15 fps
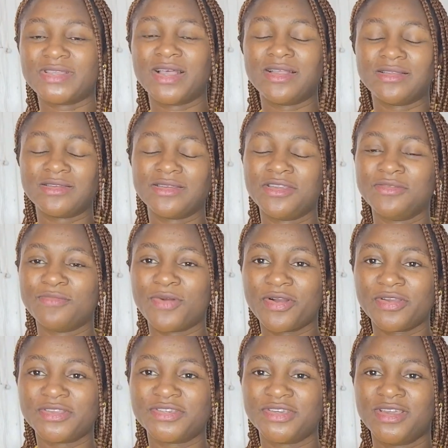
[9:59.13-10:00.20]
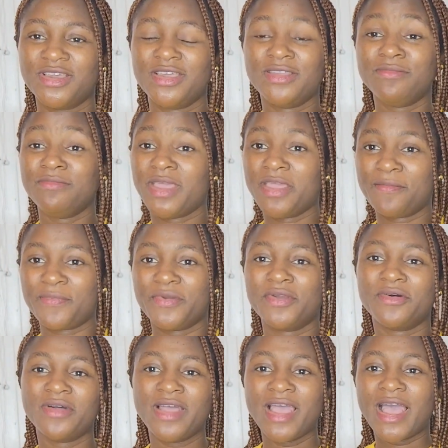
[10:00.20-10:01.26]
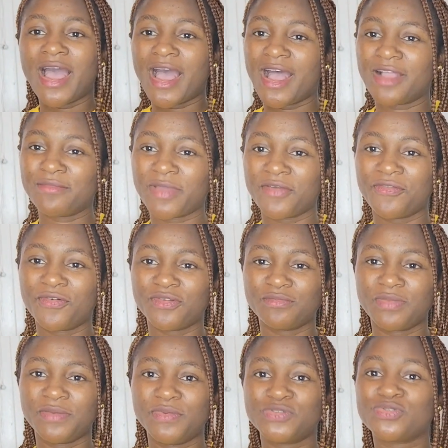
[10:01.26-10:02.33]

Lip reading: and in April, I had my fourth baby.